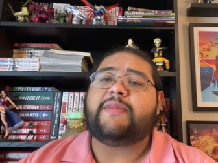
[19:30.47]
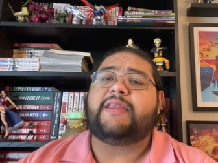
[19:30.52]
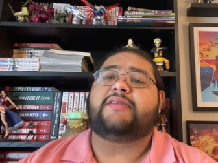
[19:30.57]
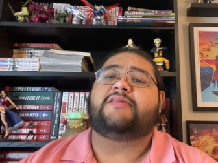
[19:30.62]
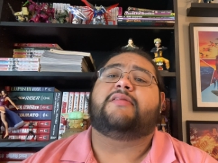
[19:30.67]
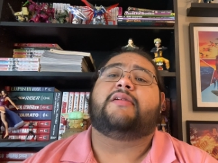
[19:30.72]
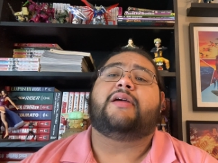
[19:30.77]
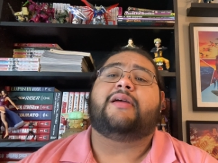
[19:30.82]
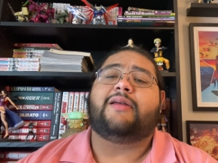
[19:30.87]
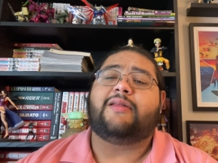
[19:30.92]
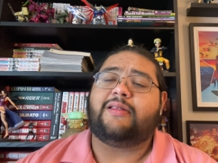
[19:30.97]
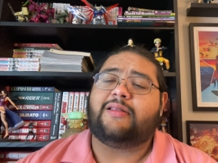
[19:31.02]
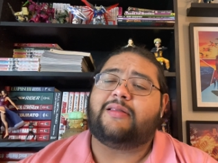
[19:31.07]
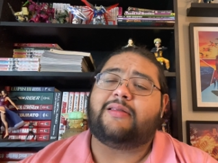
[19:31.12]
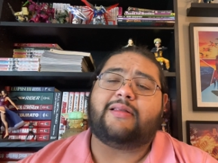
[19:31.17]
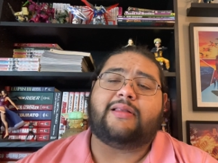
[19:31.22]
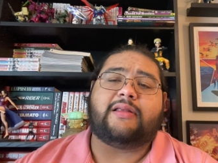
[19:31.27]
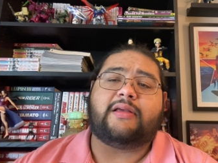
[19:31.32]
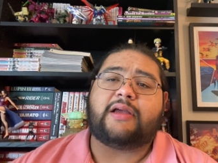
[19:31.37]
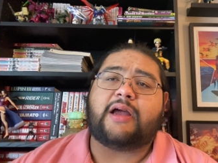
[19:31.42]
This
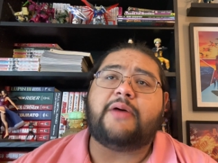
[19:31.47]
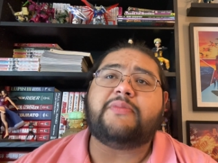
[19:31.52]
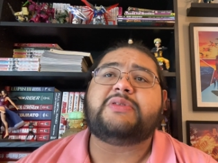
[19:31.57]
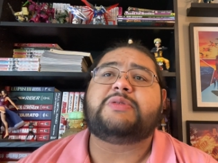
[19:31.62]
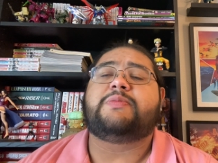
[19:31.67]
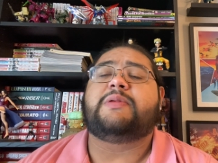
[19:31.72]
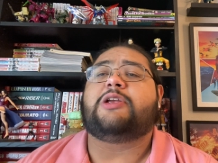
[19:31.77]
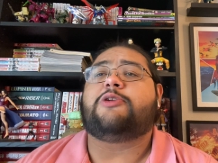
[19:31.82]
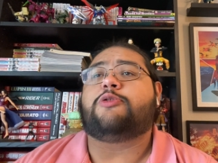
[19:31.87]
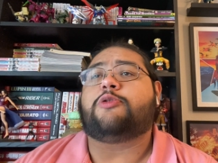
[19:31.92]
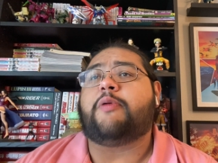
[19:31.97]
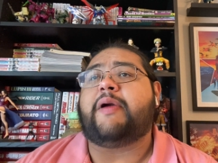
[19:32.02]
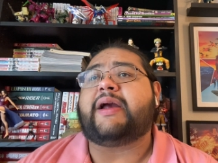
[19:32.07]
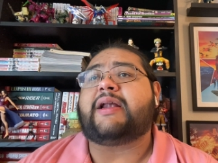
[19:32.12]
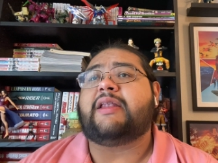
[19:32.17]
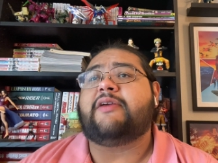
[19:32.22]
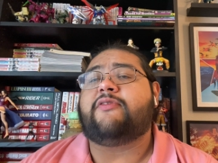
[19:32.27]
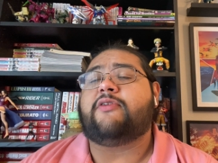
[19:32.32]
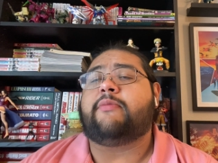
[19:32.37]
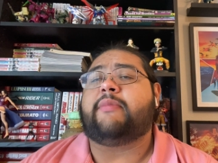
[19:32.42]
comes
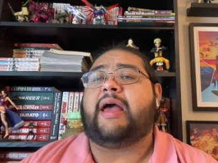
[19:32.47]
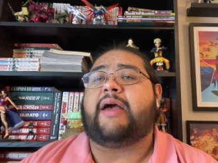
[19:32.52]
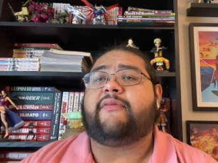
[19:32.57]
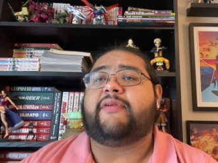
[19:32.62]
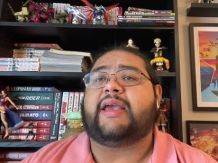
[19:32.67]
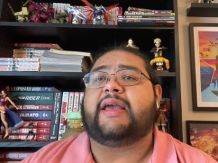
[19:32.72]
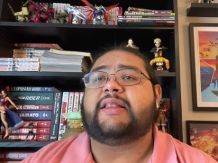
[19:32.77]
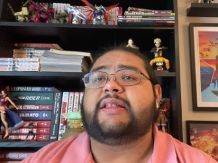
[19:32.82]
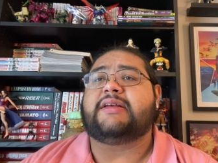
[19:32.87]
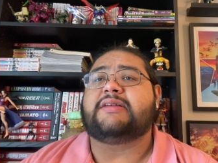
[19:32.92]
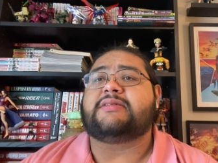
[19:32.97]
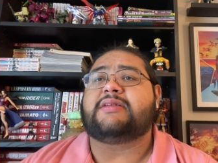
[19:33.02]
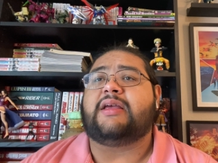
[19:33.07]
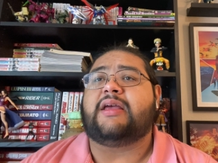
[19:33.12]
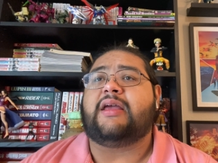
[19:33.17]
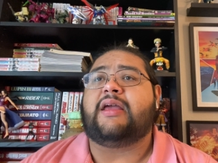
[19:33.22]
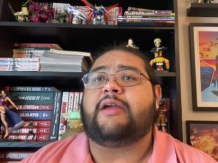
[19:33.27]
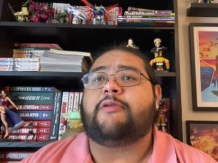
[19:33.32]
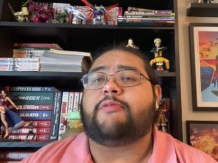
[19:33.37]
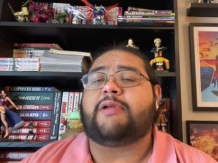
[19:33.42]
directly from Aviendha's uh,
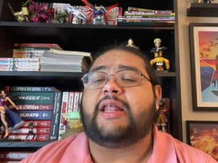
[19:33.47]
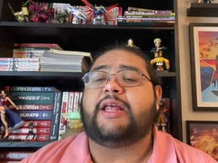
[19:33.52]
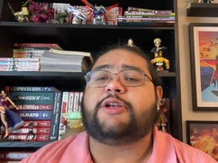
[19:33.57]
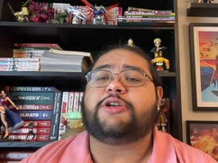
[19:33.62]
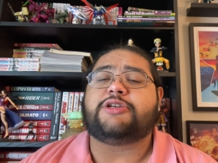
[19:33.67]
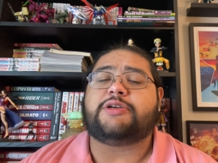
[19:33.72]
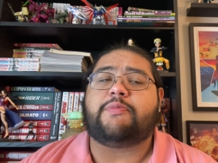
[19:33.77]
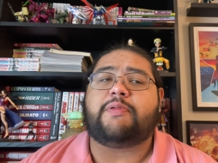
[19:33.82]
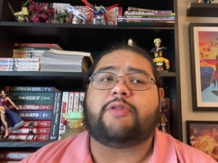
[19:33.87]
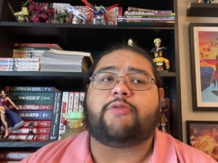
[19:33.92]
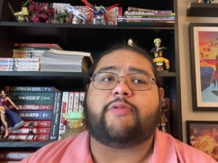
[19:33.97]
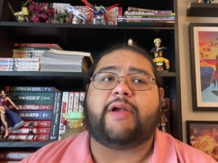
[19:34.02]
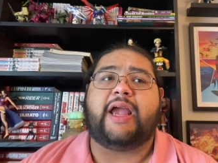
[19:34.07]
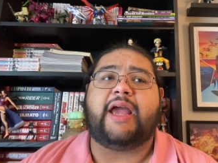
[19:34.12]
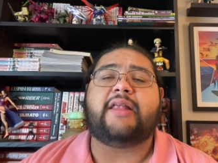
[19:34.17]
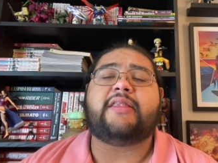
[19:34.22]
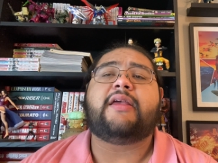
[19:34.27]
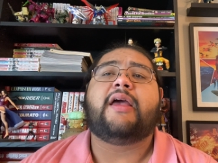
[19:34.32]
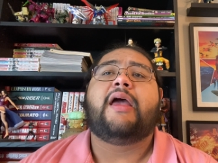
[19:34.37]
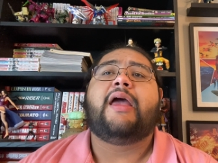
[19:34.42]
relationship with
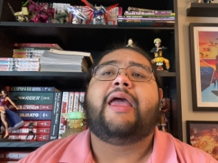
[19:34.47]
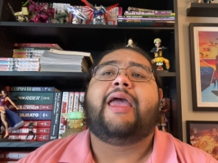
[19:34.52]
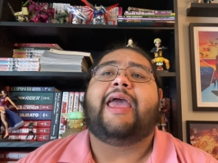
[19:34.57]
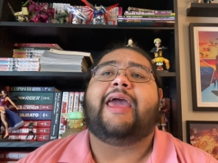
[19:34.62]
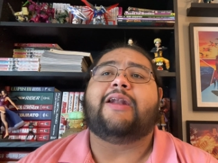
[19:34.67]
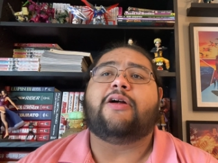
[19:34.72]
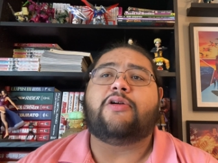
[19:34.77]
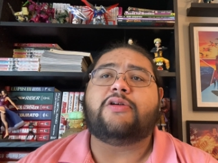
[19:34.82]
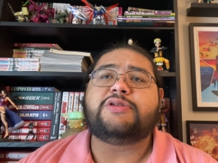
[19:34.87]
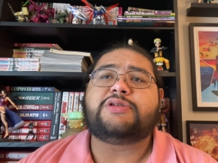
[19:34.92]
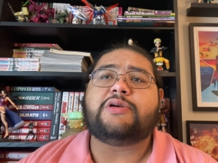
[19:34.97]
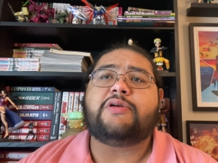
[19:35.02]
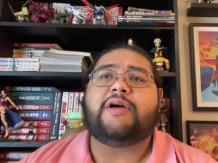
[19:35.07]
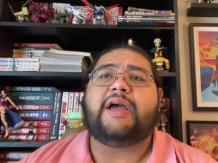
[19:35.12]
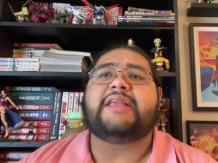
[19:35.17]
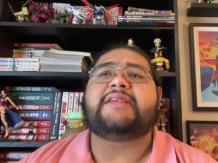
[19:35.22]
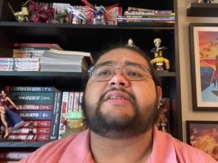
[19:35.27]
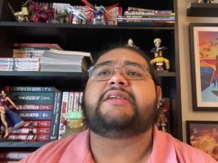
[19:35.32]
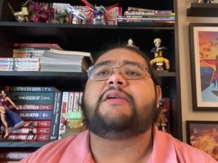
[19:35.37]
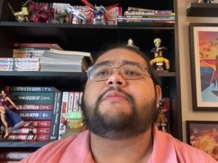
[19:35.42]
Rand. And also,
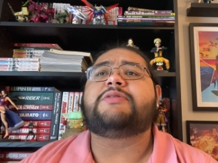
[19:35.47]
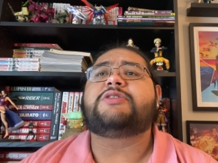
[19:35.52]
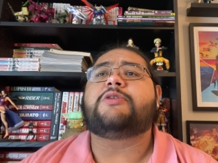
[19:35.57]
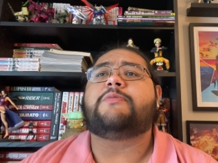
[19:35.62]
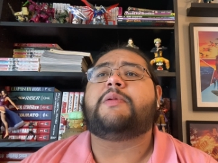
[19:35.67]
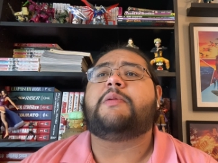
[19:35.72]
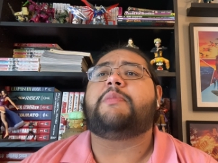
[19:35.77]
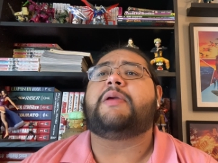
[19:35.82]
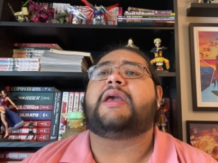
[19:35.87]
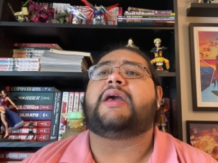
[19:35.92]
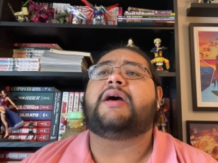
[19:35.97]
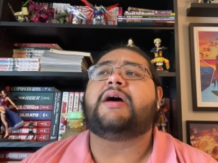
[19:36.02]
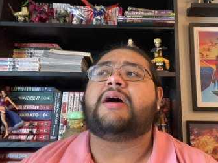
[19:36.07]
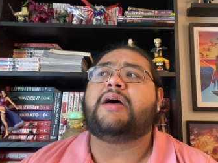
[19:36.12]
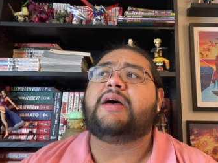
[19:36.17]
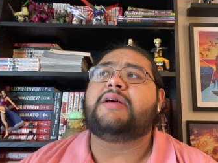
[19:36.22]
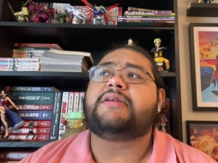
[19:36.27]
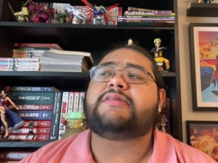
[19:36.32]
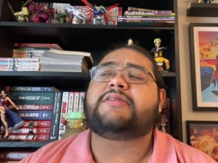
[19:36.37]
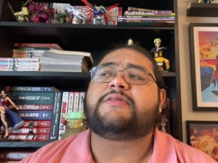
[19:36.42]
it seems to be
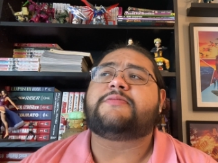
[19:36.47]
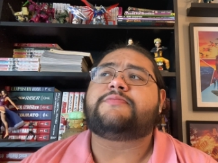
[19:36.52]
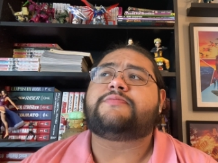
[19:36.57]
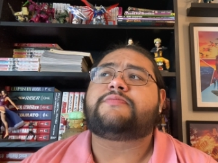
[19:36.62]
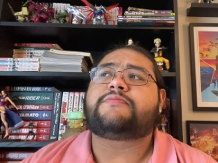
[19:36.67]
because